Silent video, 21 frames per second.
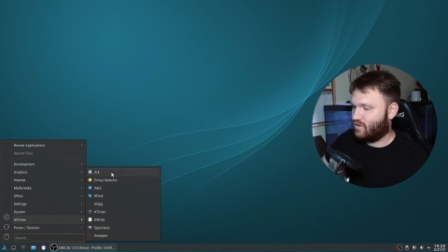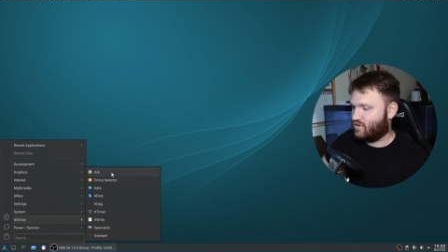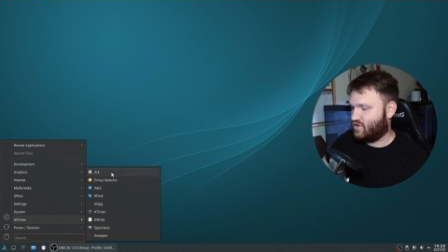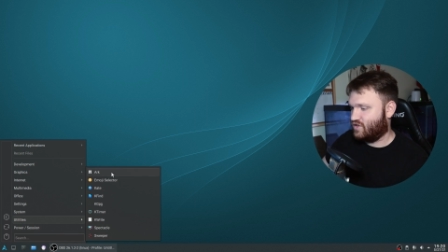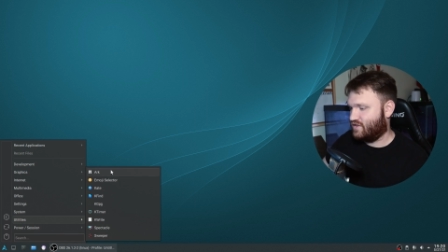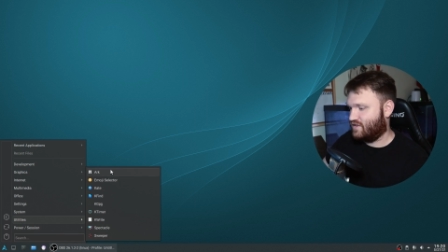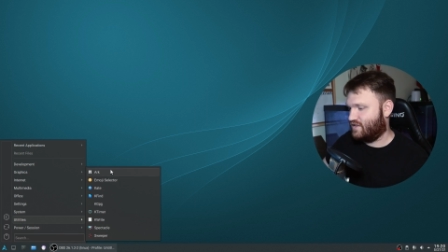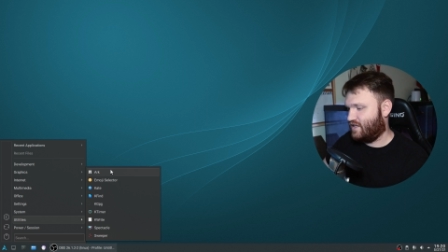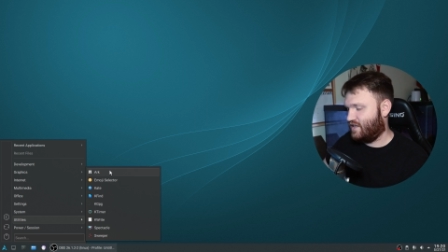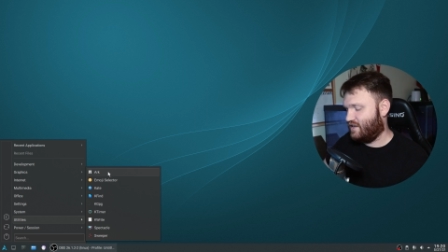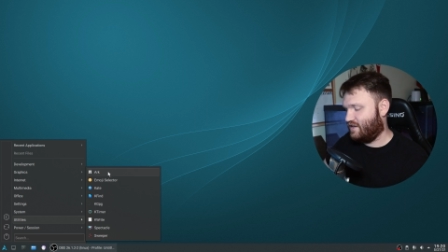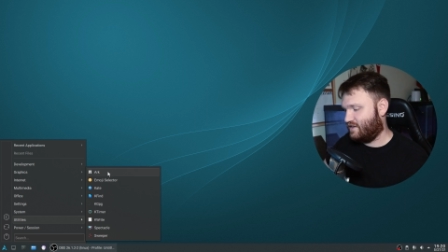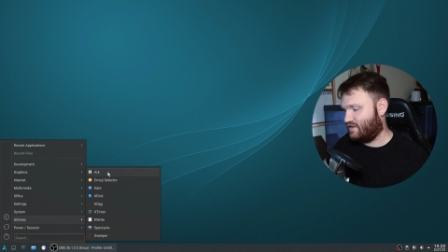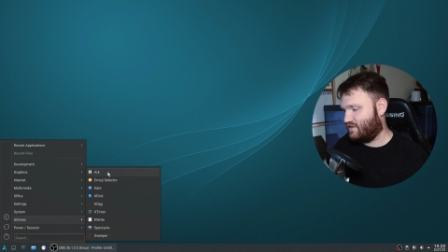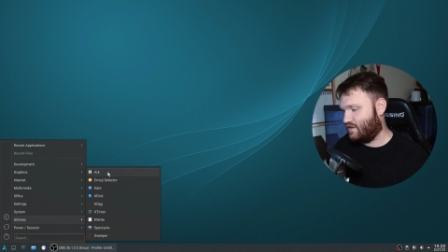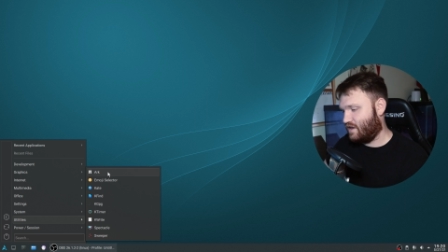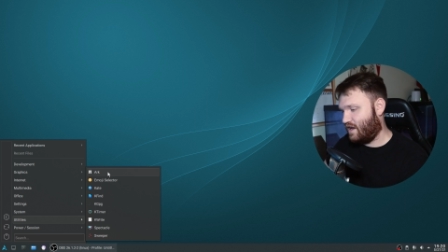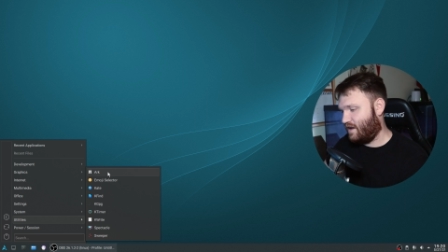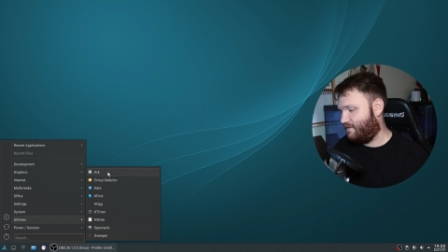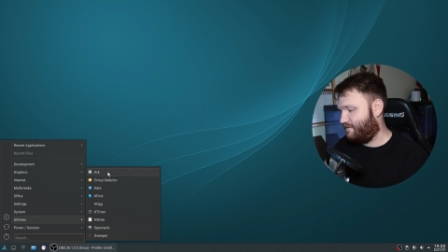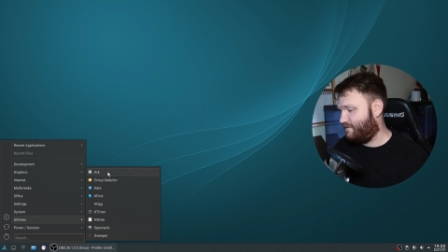which is the
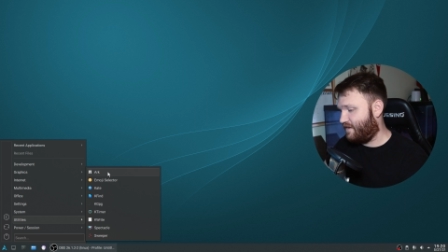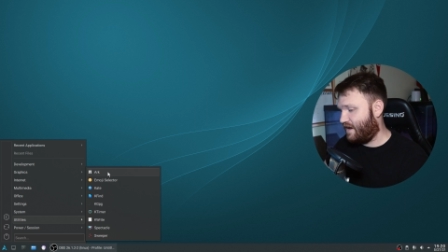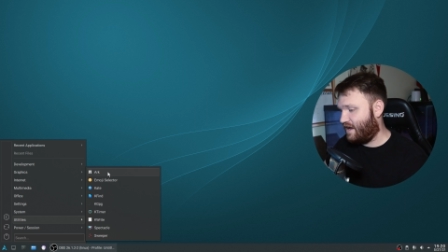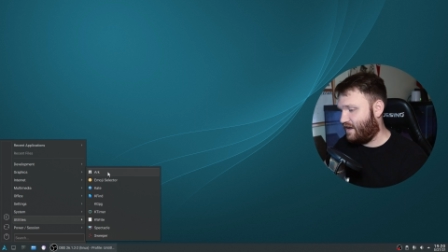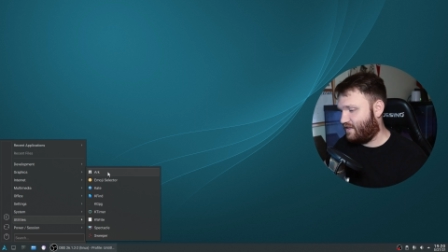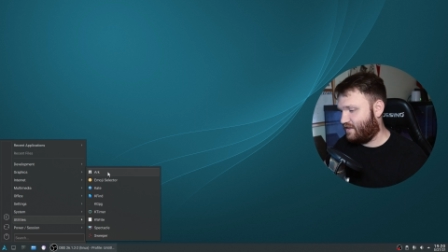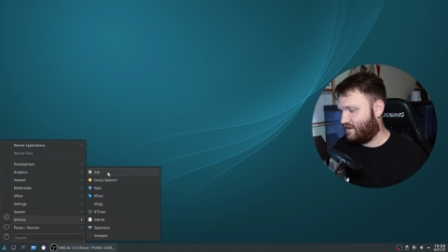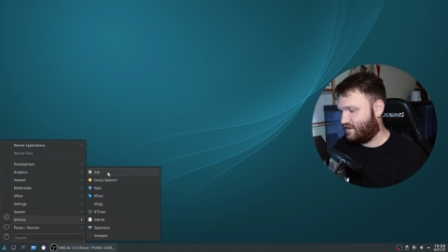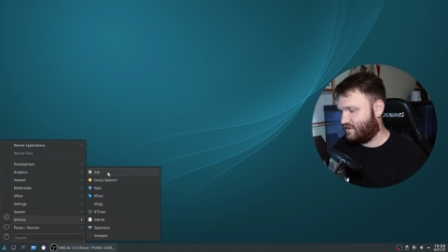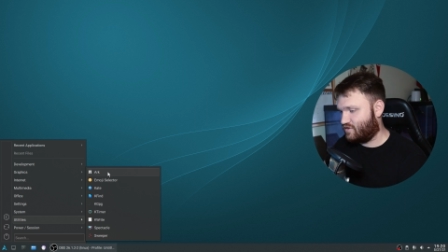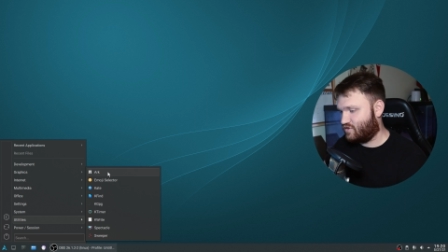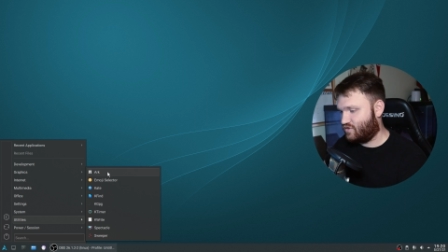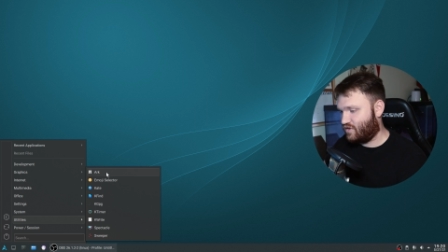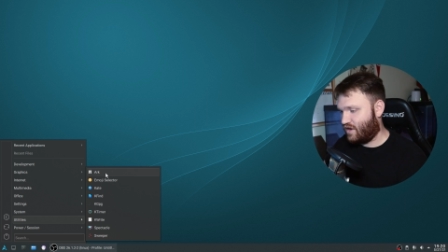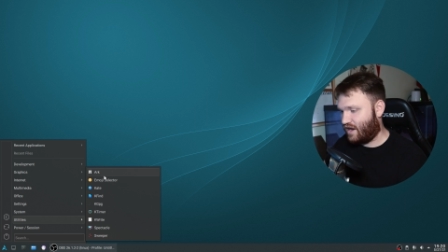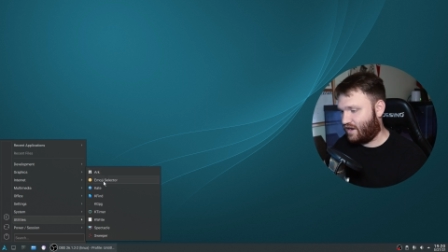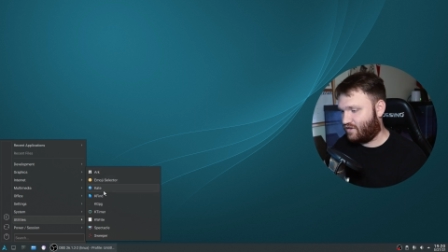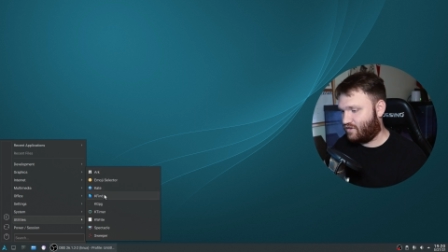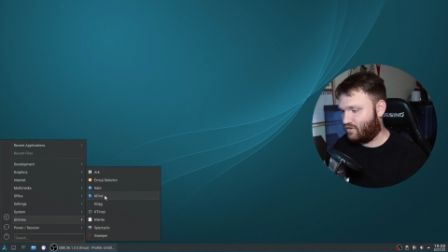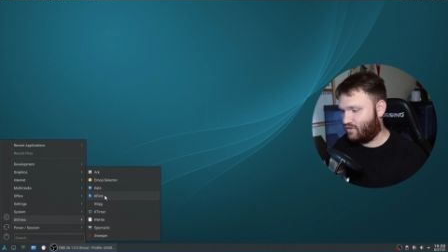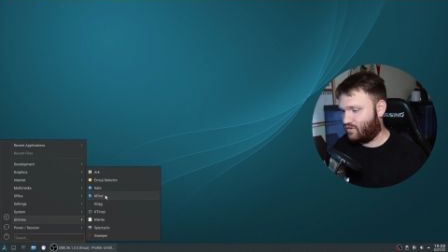uh, file
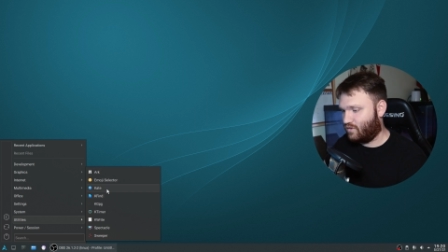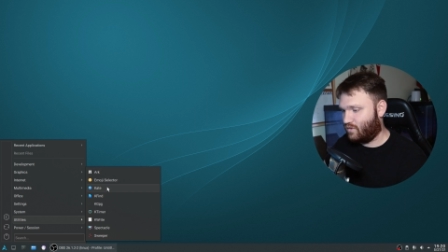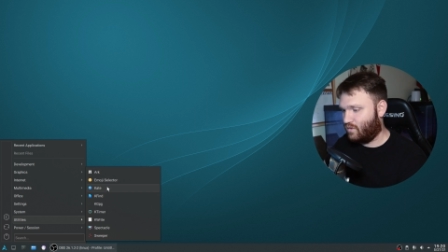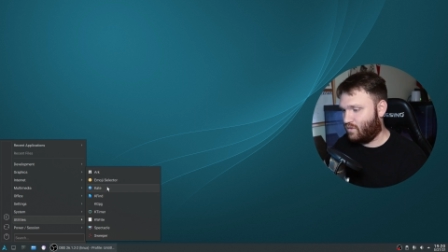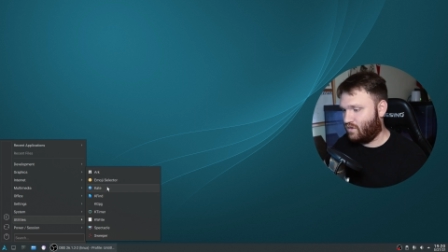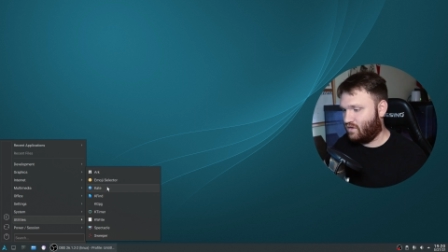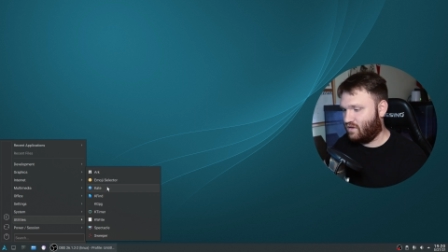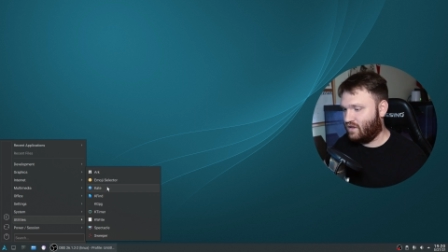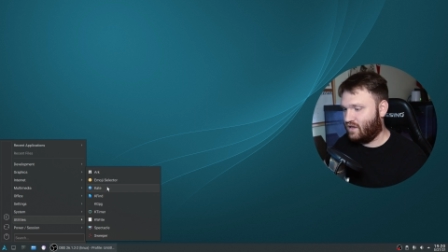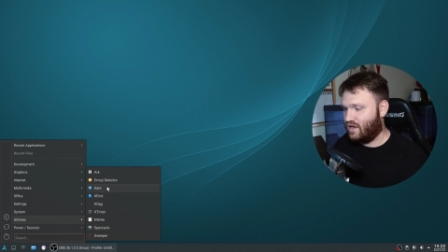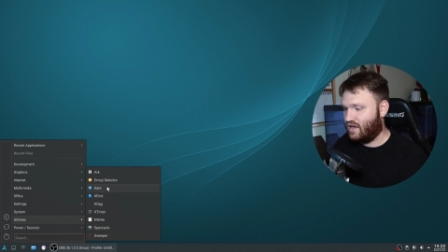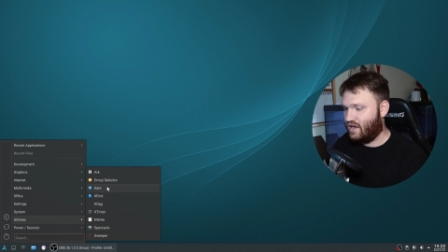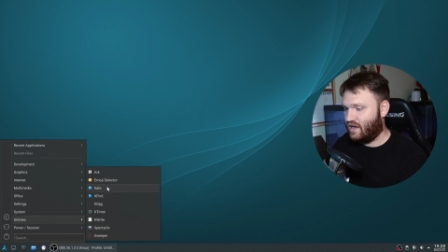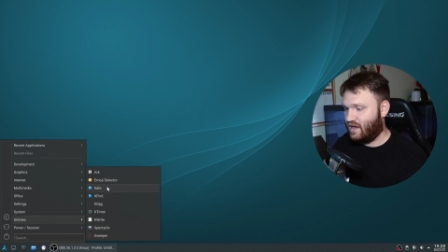extractor tool,